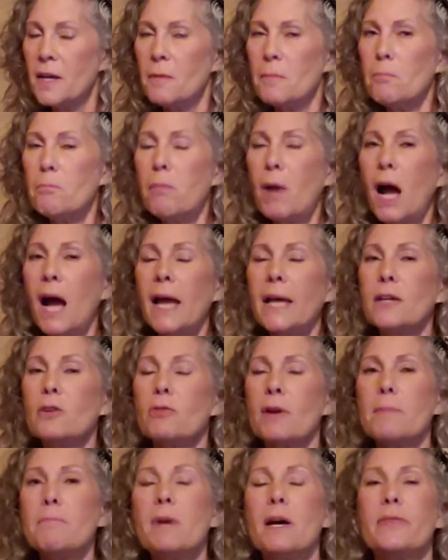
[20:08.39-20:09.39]
My
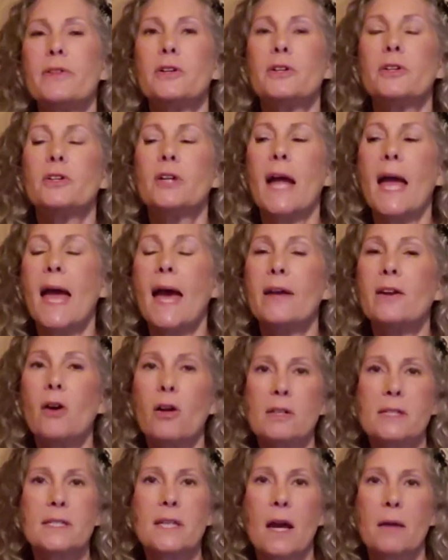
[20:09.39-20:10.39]
grandmother had
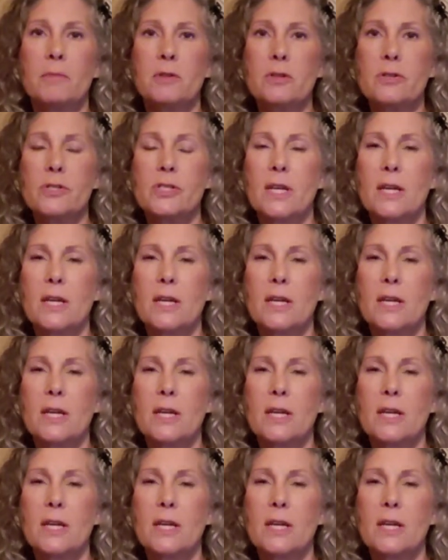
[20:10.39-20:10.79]
Alzheimer's